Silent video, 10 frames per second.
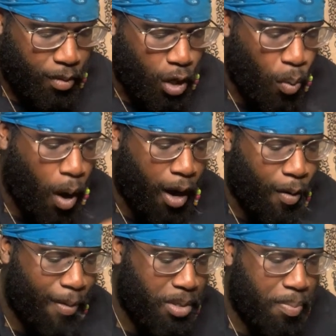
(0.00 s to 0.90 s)
You're walking
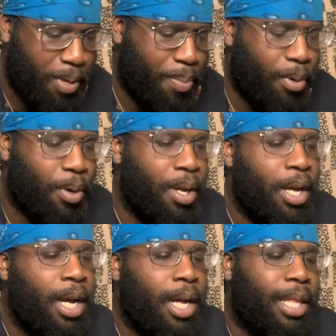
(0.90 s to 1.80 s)
away from some people.
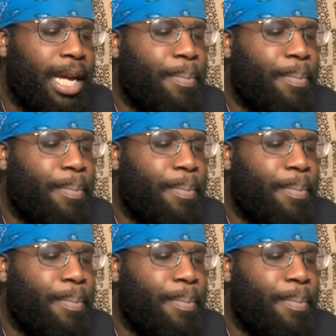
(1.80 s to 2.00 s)
The